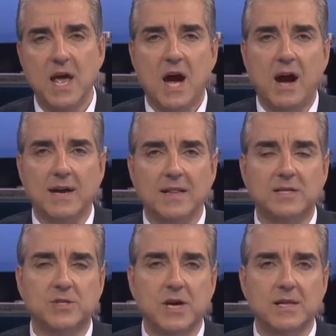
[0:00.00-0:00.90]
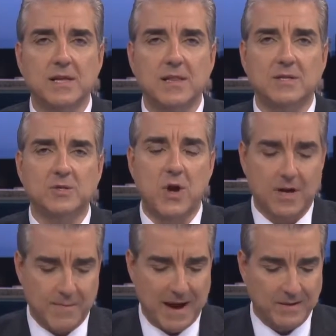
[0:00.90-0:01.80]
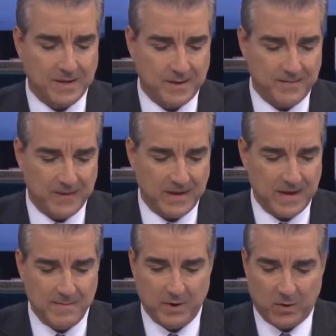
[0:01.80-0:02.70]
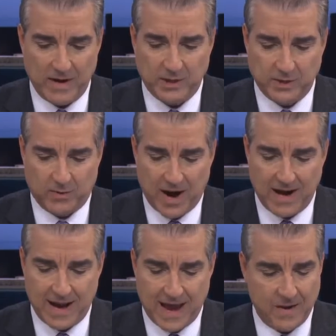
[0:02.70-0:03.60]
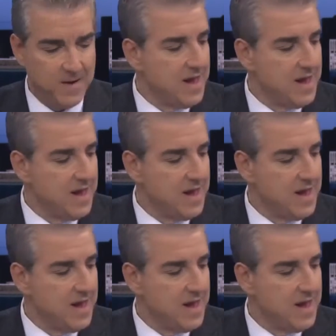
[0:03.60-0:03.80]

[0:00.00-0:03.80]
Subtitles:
All right, let's talk about immigration right now.